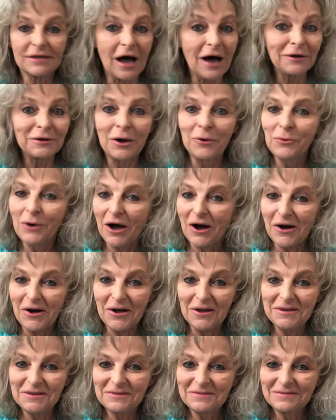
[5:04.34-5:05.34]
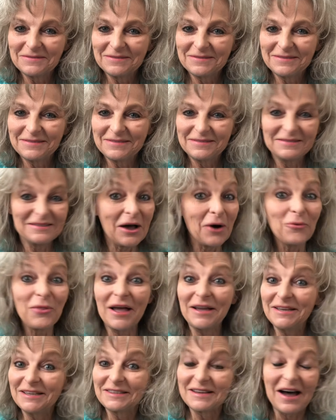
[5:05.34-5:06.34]
not know God? No,
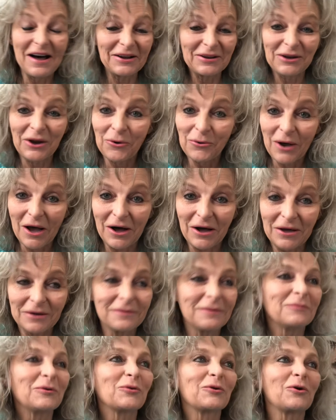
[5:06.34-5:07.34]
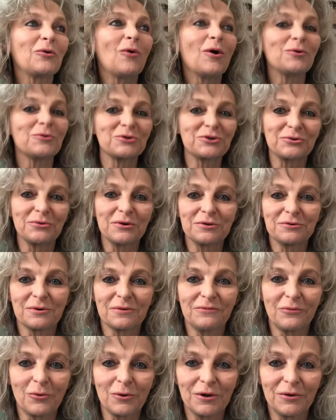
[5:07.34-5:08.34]
they did not know God. I'm going to quote a scripture
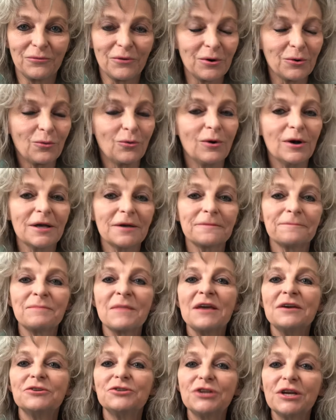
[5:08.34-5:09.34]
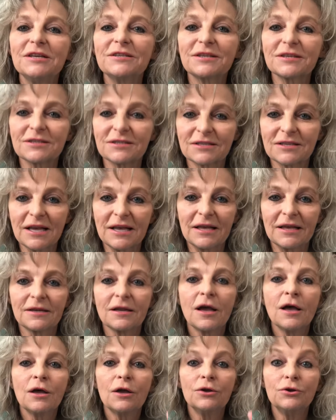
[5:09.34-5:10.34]
for you real quick. Jesus said,
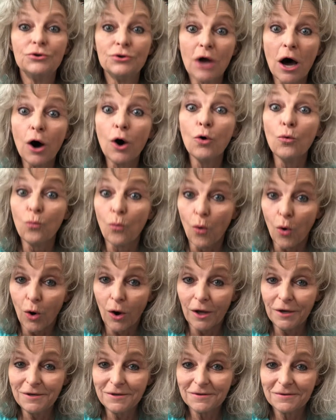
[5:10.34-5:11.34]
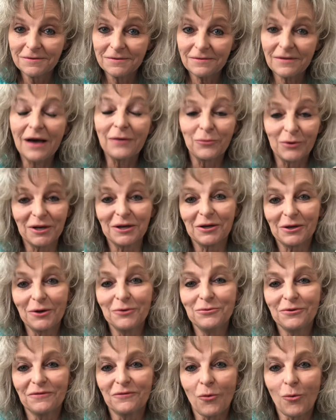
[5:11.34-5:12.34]
No one, that would
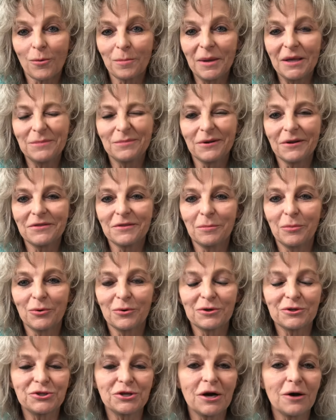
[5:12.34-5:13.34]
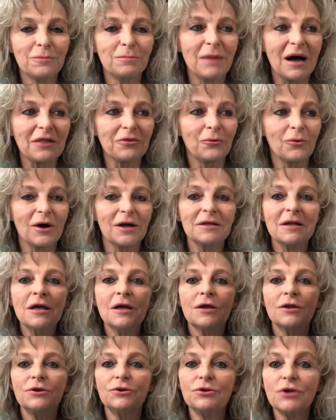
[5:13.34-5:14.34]
include the four people in the book of Job, by the way,
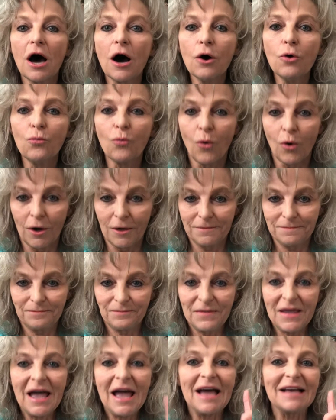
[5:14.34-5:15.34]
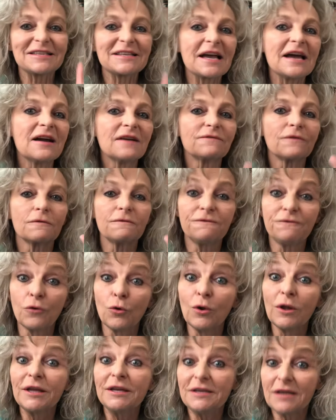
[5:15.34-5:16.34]
no one has ever
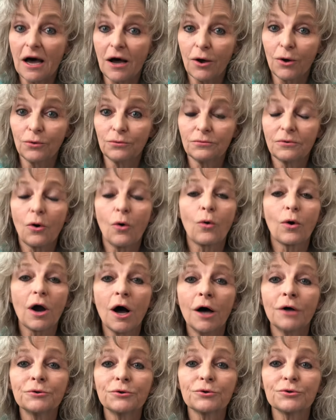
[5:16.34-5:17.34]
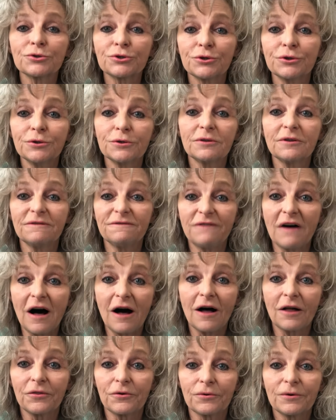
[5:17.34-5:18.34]
fully known or understood the
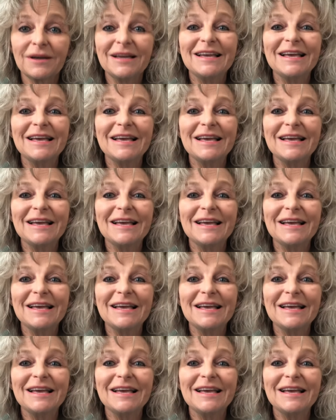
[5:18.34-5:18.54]
Father